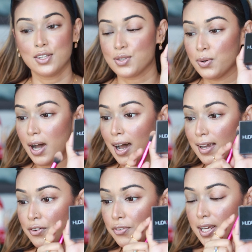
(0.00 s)
So
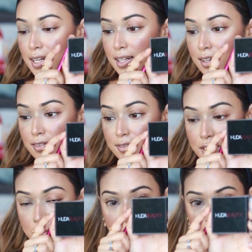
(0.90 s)
I really love
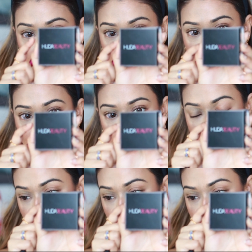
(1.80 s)
this powder from Huda